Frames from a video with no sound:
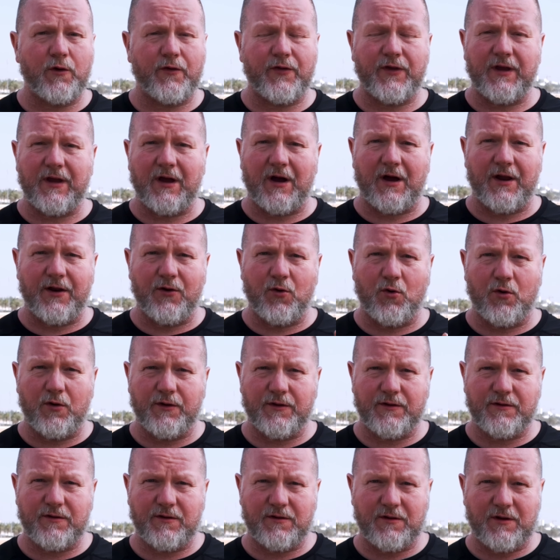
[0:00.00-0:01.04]
They are not
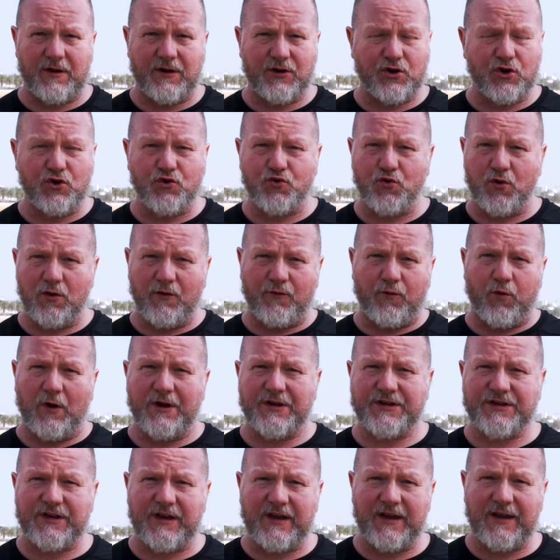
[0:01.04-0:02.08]
in control of what
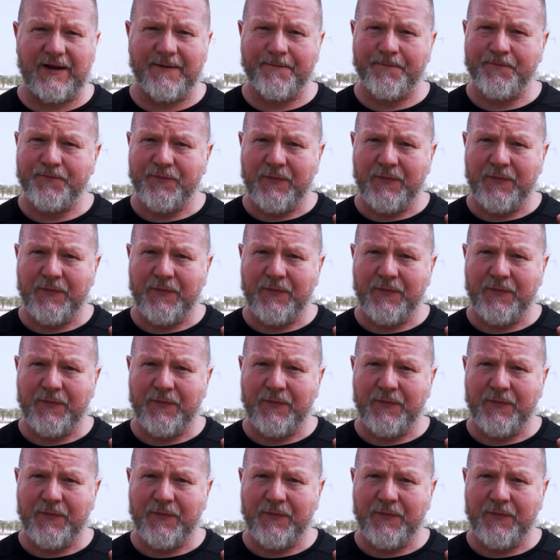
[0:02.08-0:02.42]
I say.